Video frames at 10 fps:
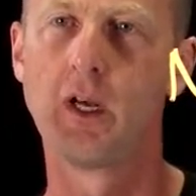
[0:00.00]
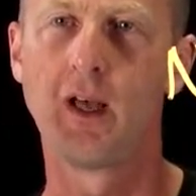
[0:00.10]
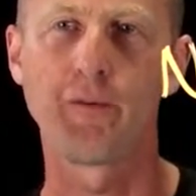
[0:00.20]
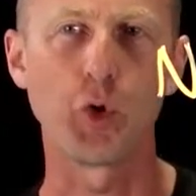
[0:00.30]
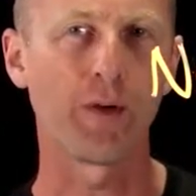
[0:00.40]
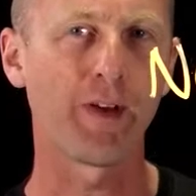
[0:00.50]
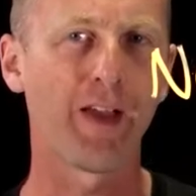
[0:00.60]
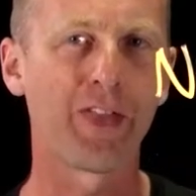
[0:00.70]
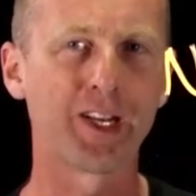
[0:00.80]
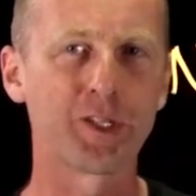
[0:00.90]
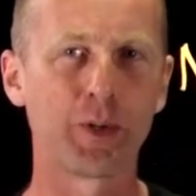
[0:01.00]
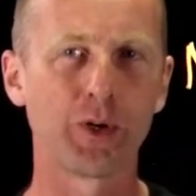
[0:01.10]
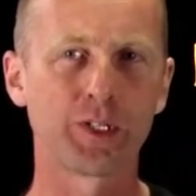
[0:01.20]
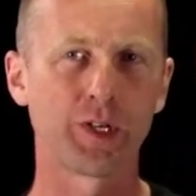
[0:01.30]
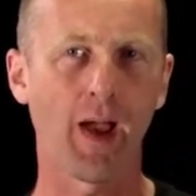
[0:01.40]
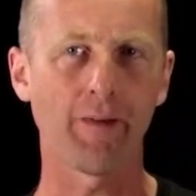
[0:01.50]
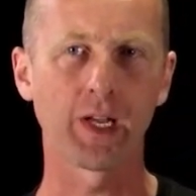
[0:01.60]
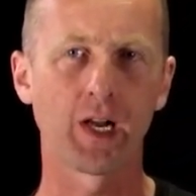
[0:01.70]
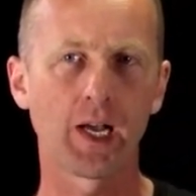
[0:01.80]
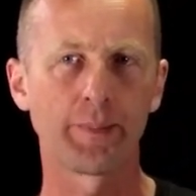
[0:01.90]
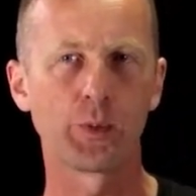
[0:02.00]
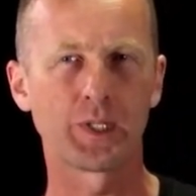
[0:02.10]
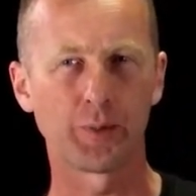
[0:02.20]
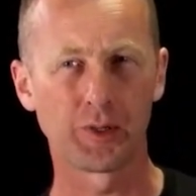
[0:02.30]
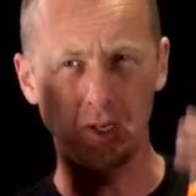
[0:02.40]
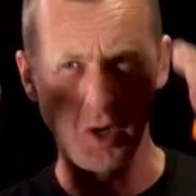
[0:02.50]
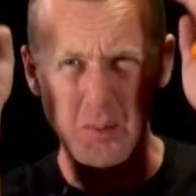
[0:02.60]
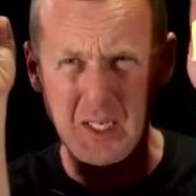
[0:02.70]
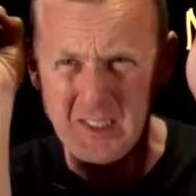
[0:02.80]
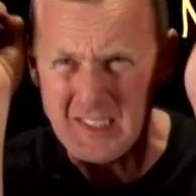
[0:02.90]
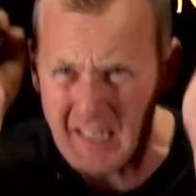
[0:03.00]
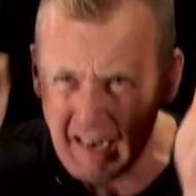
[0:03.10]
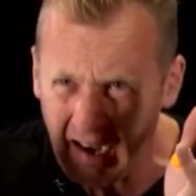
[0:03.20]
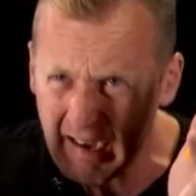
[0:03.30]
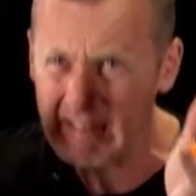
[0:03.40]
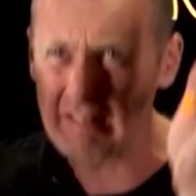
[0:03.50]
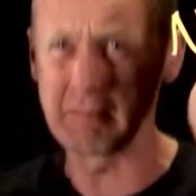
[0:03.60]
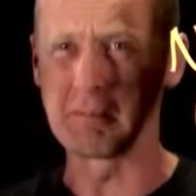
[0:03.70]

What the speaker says: Have you ever had that experience of having an argument with someone and thinking, oh my goodness, I hate them.